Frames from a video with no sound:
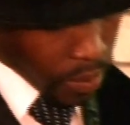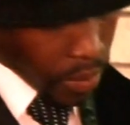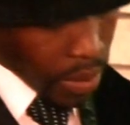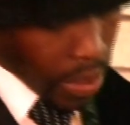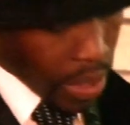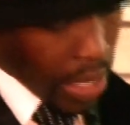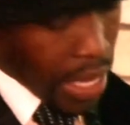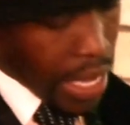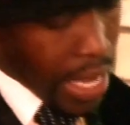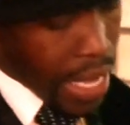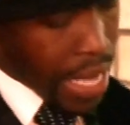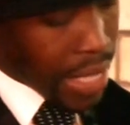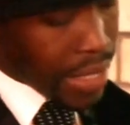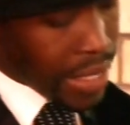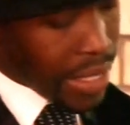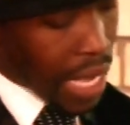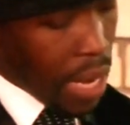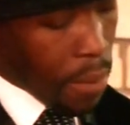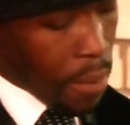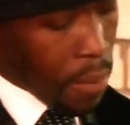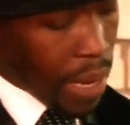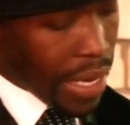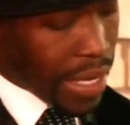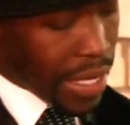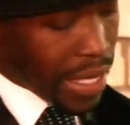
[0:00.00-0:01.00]
As I'm
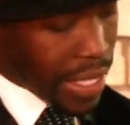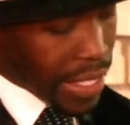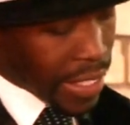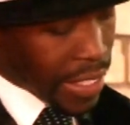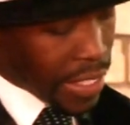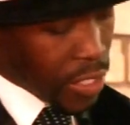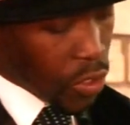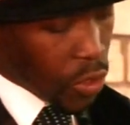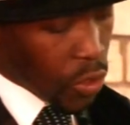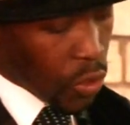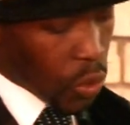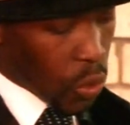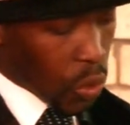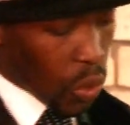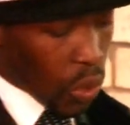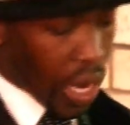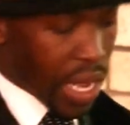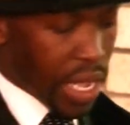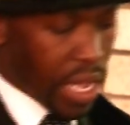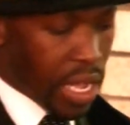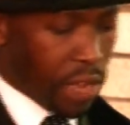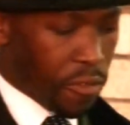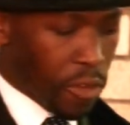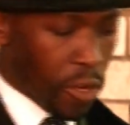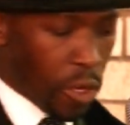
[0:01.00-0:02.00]
addressing you, I have
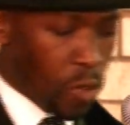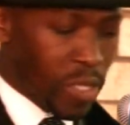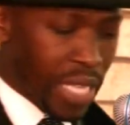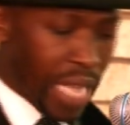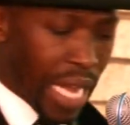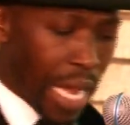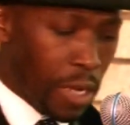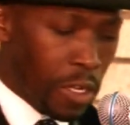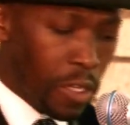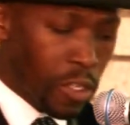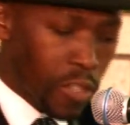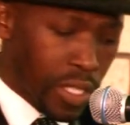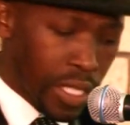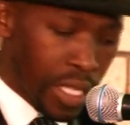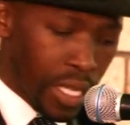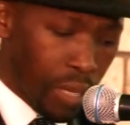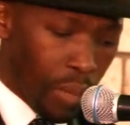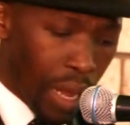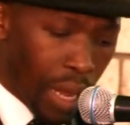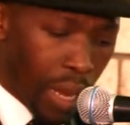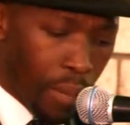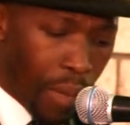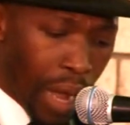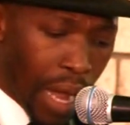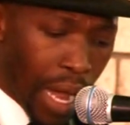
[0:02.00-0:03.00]
no doubt in my
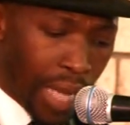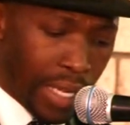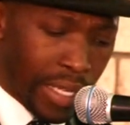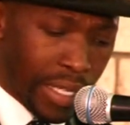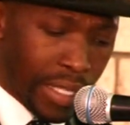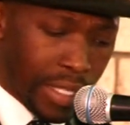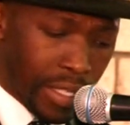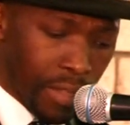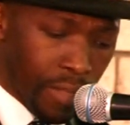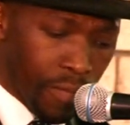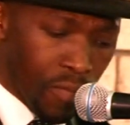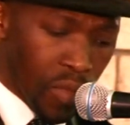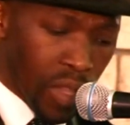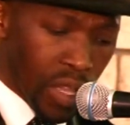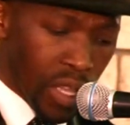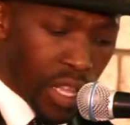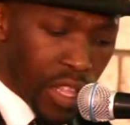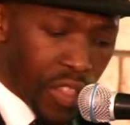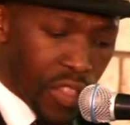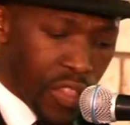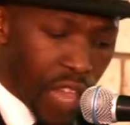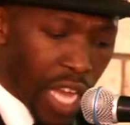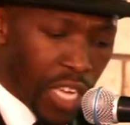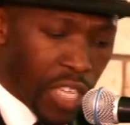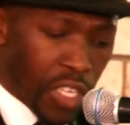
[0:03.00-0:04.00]
mind
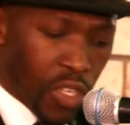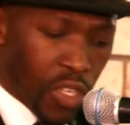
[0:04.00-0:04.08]
that you